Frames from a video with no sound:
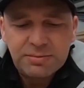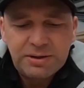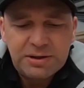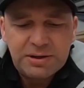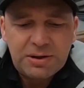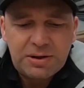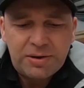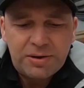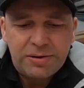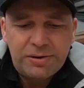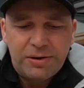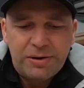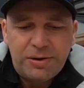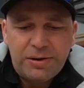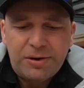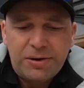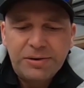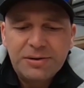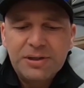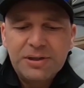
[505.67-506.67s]
we can't
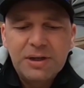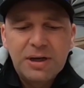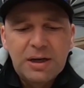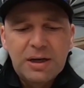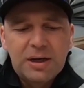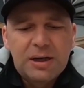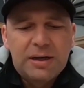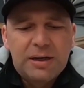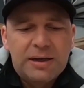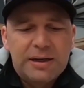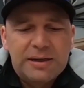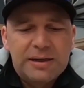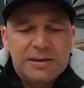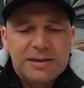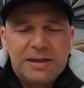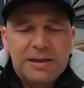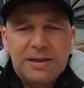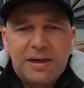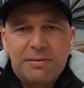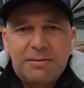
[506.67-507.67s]
not,
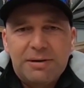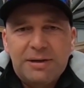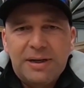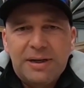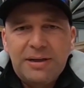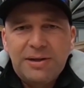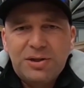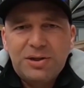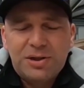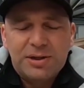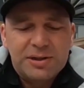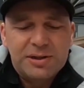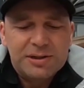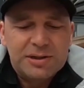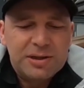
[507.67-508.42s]
it's in our nature.